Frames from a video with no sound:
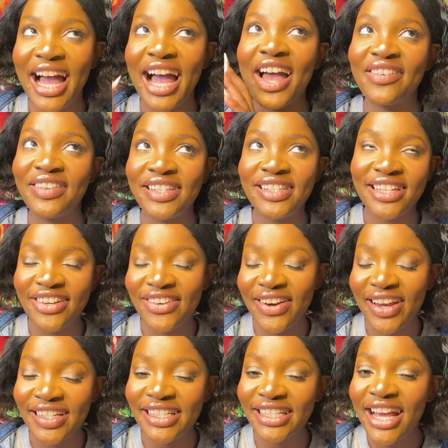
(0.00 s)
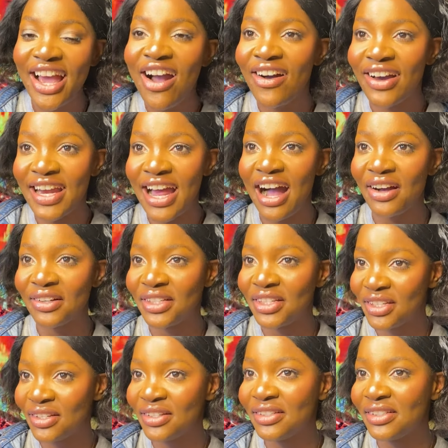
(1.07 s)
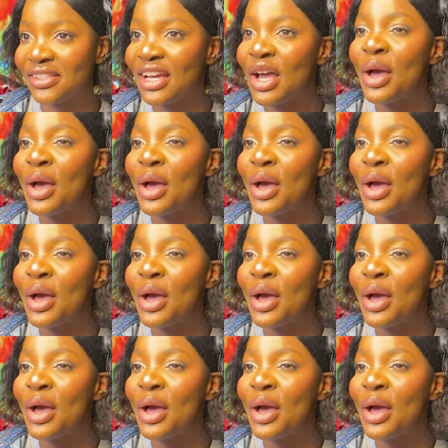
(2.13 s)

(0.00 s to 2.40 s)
I have a secret on how to